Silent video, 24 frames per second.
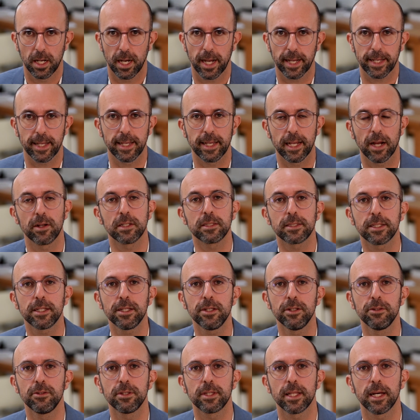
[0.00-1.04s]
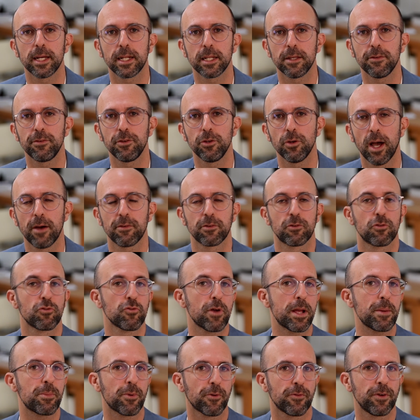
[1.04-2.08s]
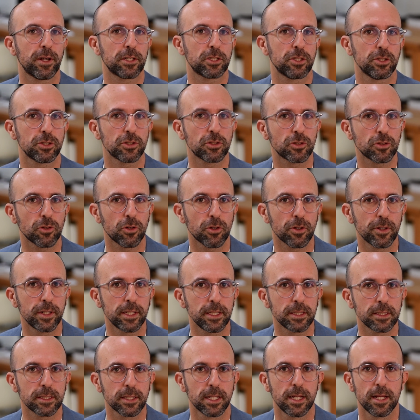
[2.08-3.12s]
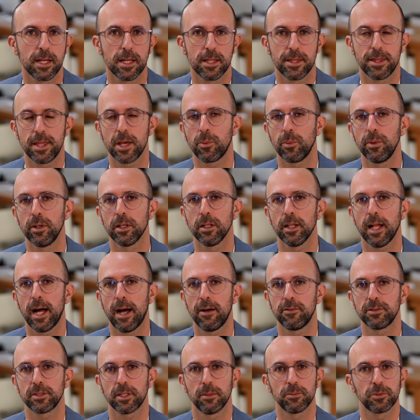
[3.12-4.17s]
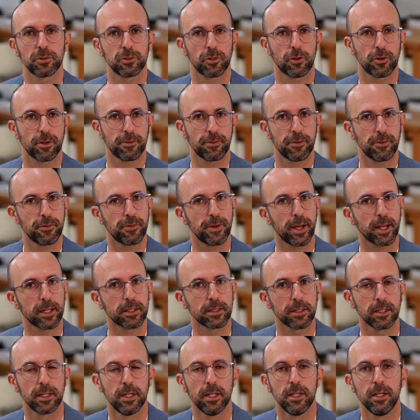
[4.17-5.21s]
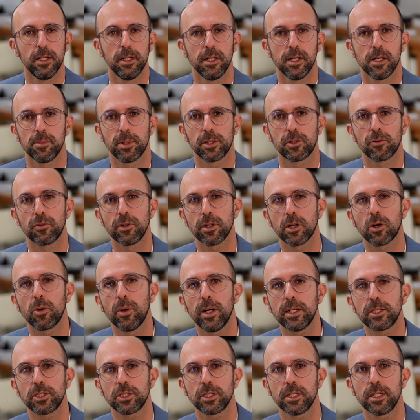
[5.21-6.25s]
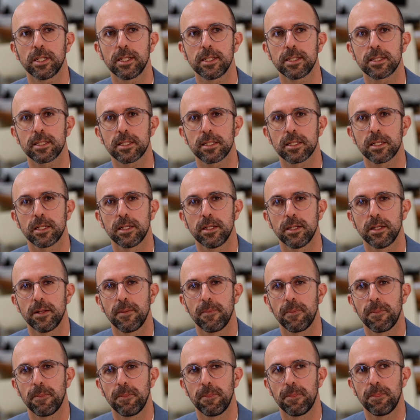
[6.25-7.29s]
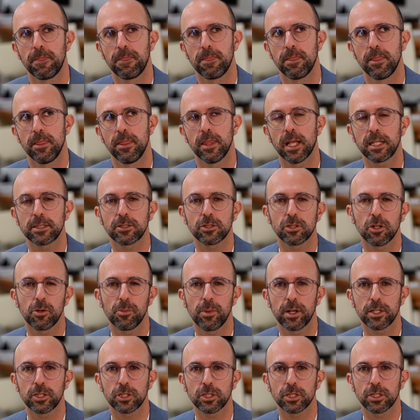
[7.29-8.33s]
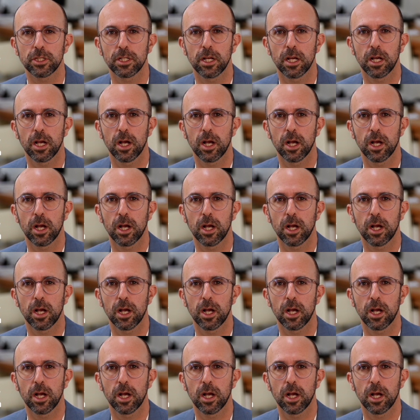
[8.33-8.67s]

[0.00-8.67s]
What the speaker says: I can guarantee you that if you have great professional stories, they will have some sort of effect. But the real question is not so much